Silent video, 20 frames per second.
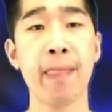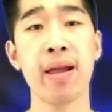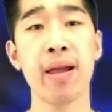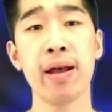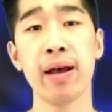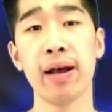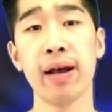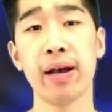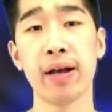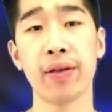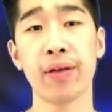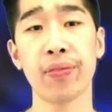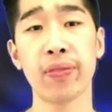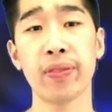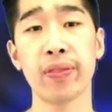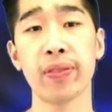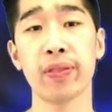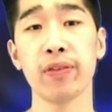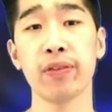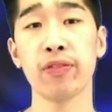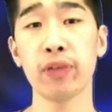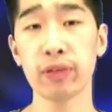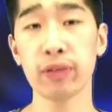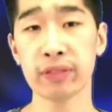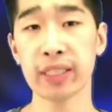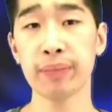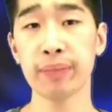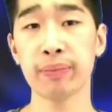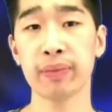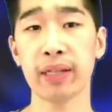The fourth
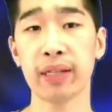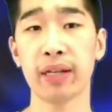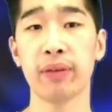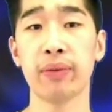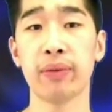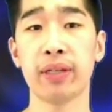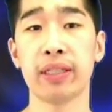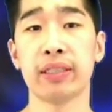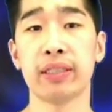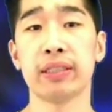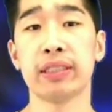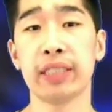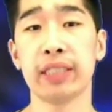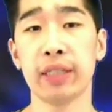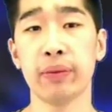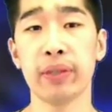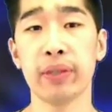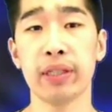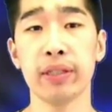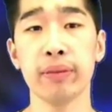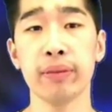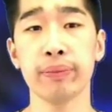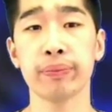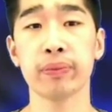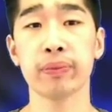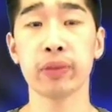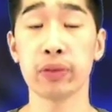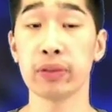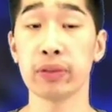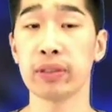tip that I want to share with you
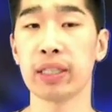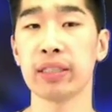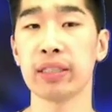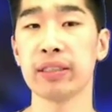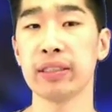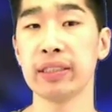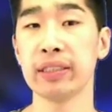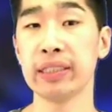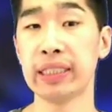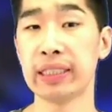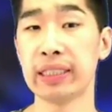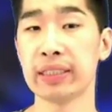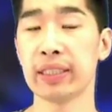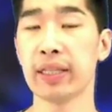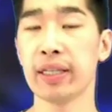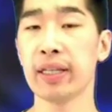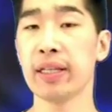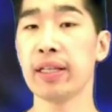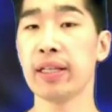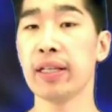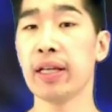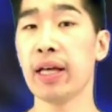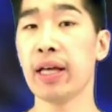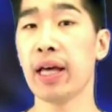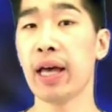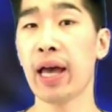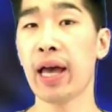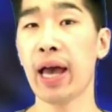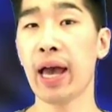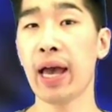is
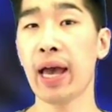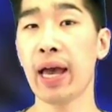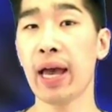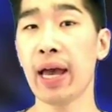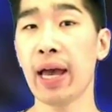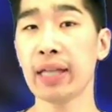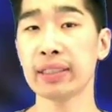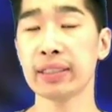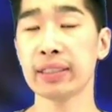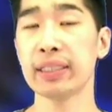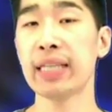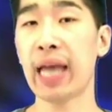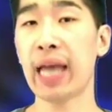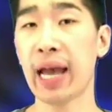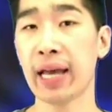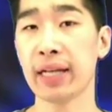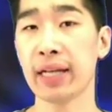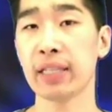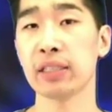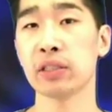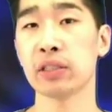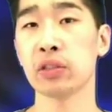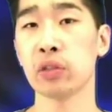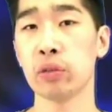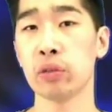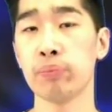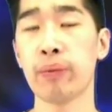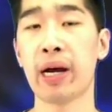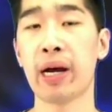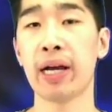actually add a
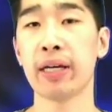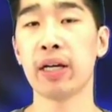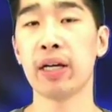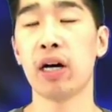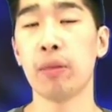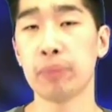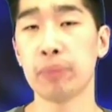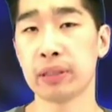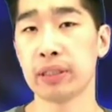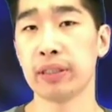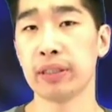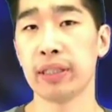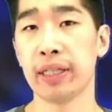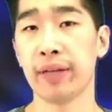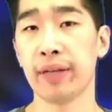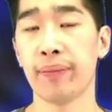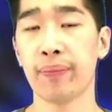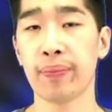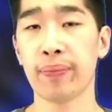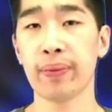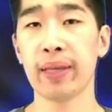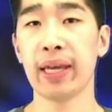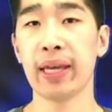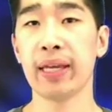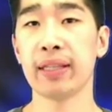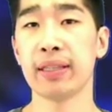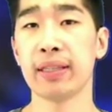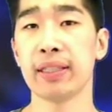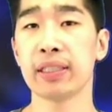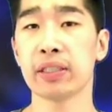sort by option there.
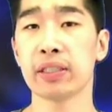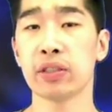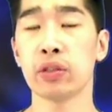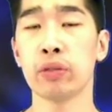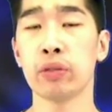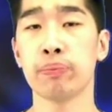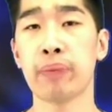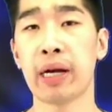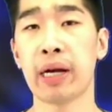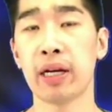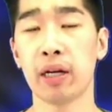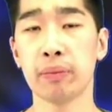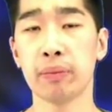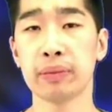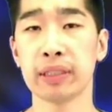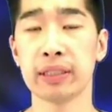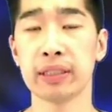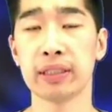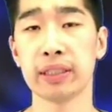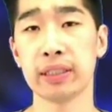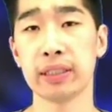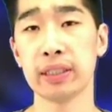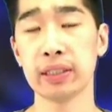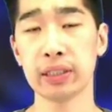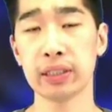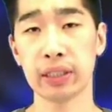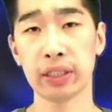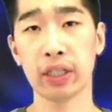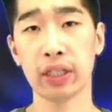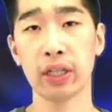And this sort by option should
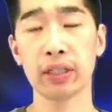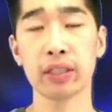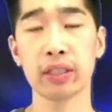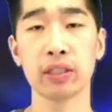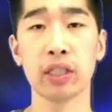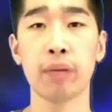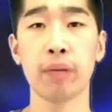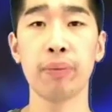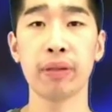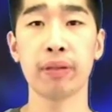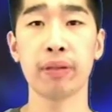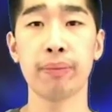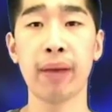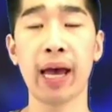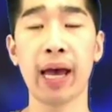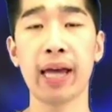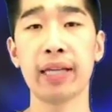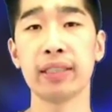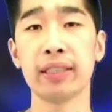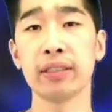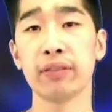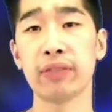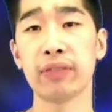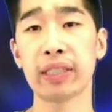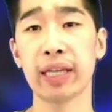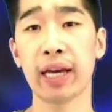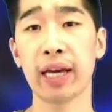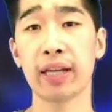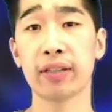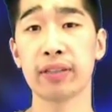usually go at the top of the page of the
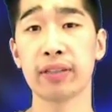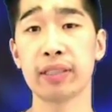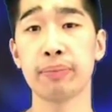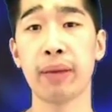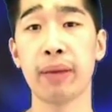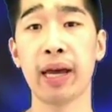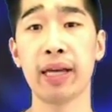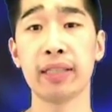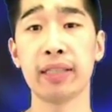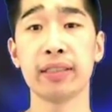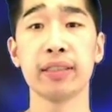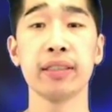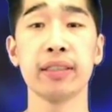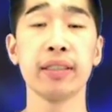categories page.